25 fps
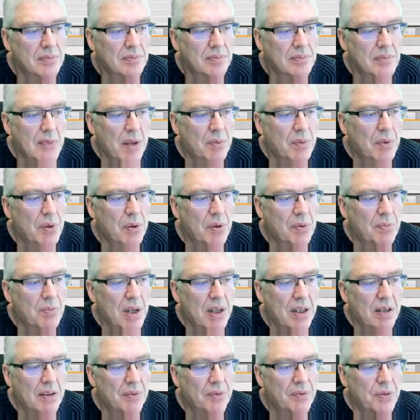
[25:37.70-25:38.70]
And we could
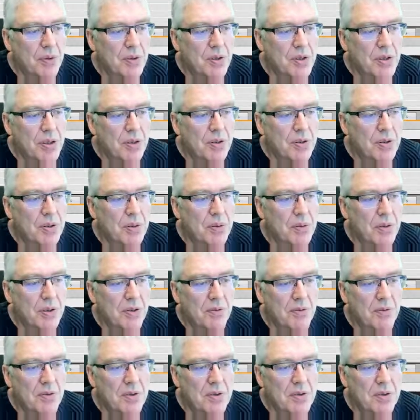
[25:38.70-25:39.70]
make a function too that
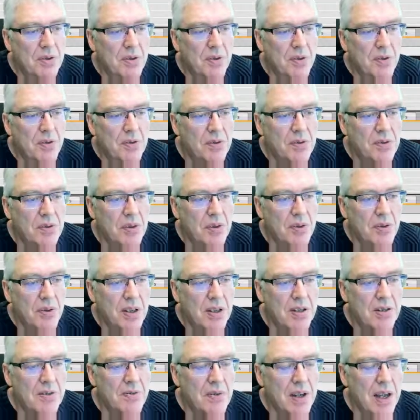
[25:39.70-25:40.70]
will return
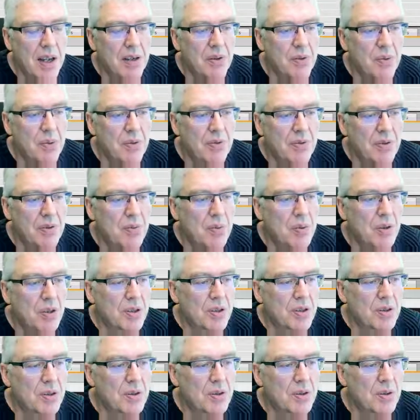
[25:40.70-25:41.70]
this value if you
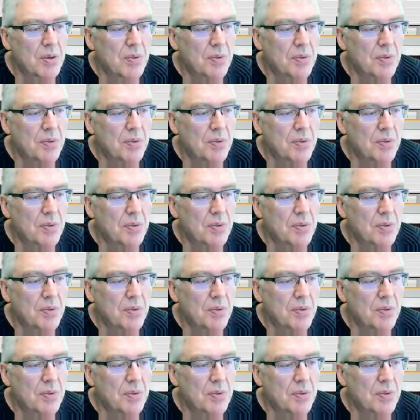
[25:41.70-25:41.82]
wanted to.